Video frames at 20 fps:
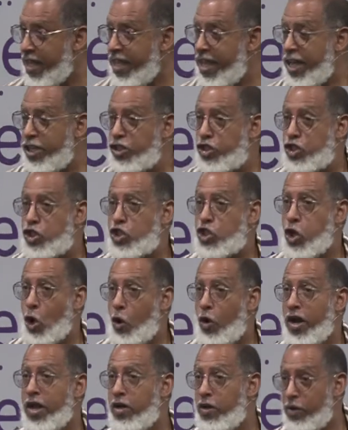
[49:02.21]
It's
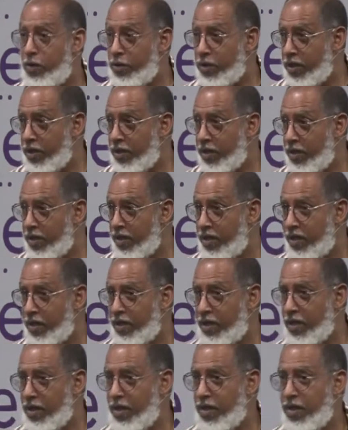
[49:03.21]
soiled.
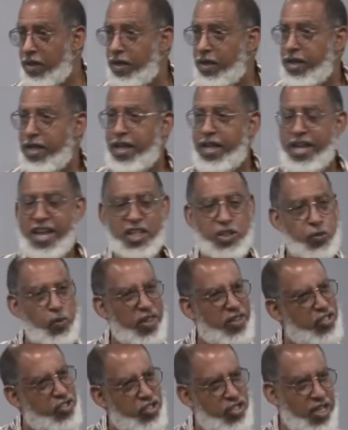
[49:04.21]
It's
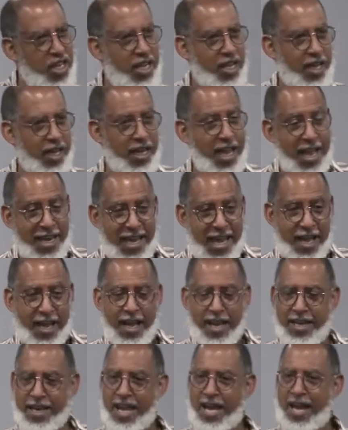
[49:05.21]
with sin. Now,
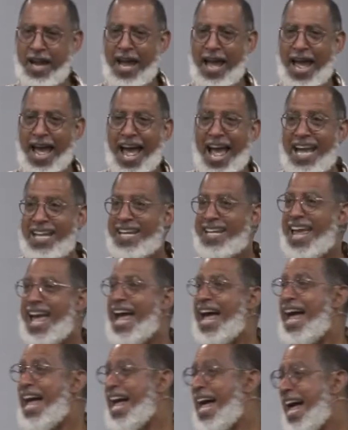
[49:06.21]
now I could
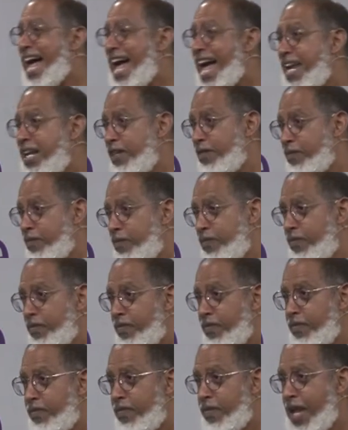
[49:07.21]
hide.
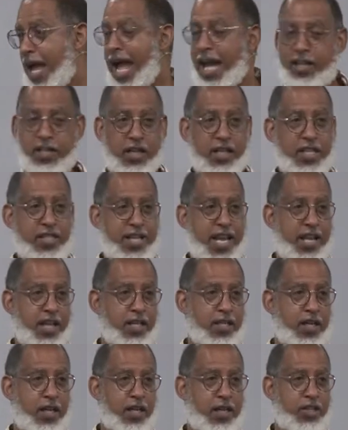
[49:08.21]
I could have
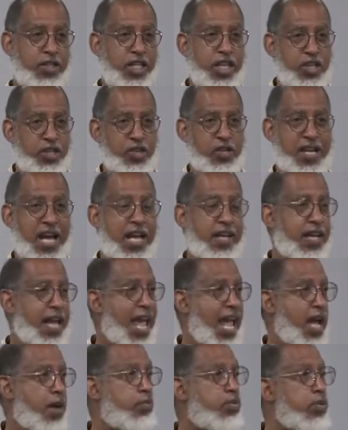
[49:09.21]
taken a t-shirt out the
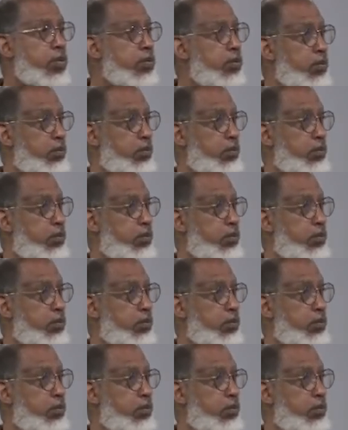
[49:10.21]
hamper,